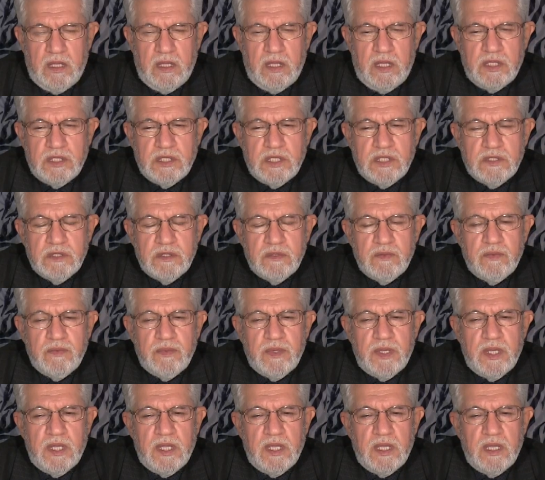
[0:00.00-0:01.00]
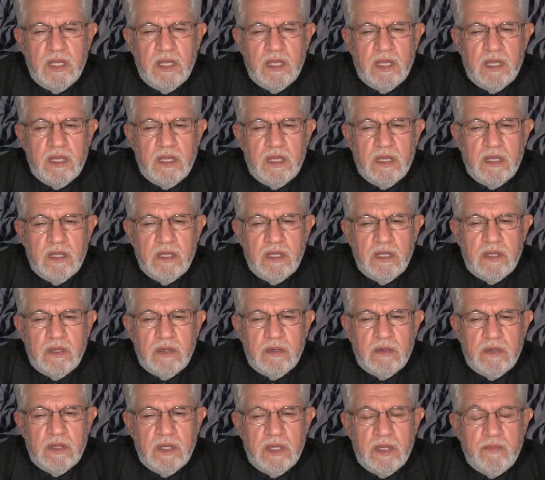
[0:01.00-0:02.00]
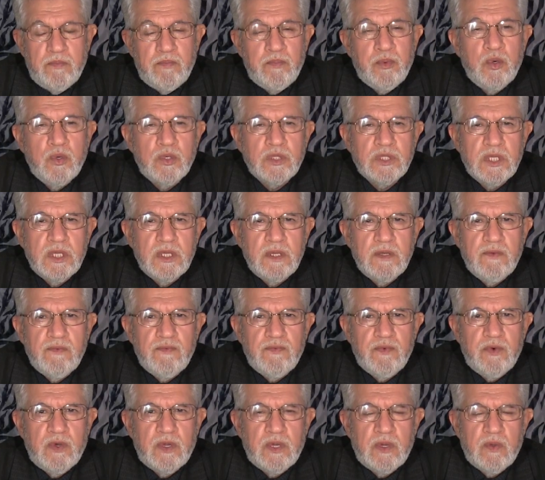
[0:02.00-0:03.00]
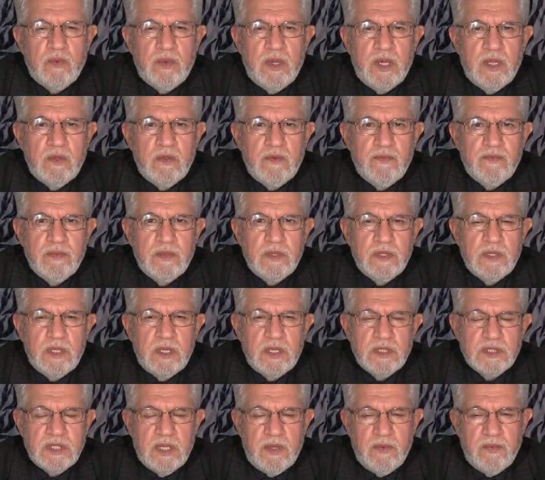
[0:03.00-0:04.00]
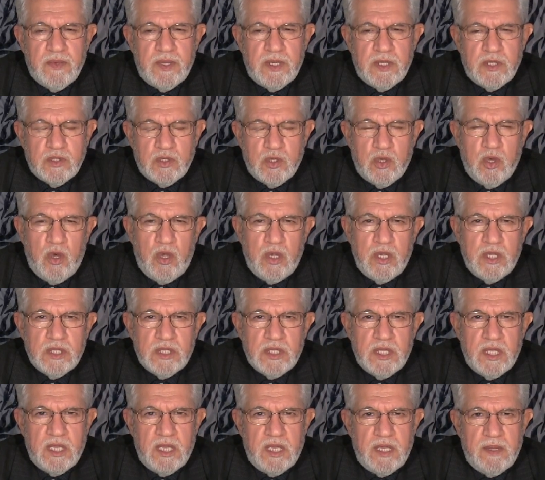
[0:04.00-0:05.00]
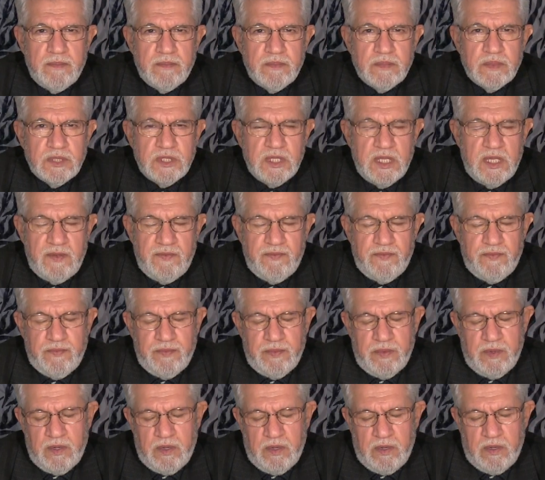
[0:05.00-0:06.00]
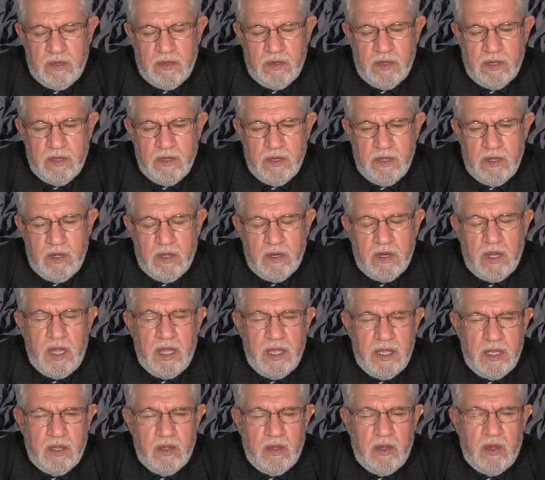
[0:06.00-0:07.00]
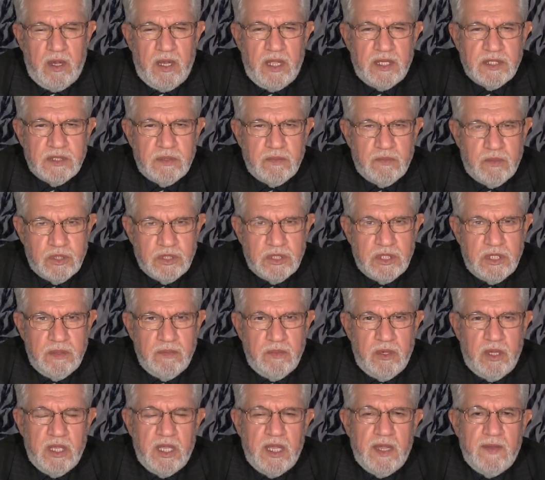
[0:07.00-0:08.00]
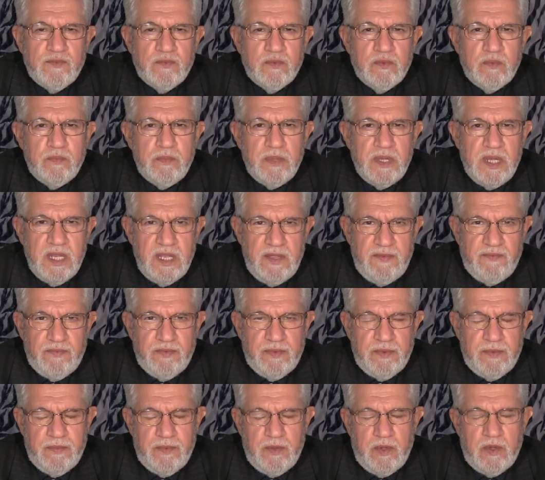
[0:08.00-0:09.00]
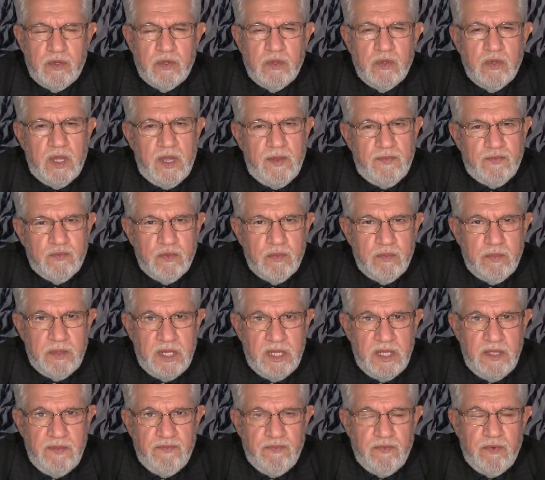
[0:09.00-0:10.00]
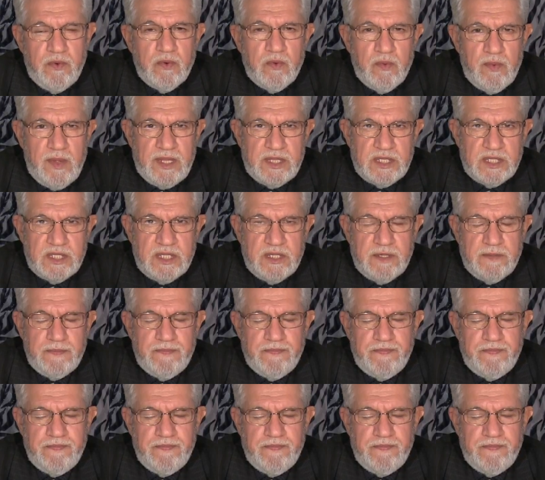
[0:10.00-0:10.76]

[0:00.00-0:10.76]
this is very important for someone call it himself, or I call as a Muslim, I have to believe, or you have to believe for what?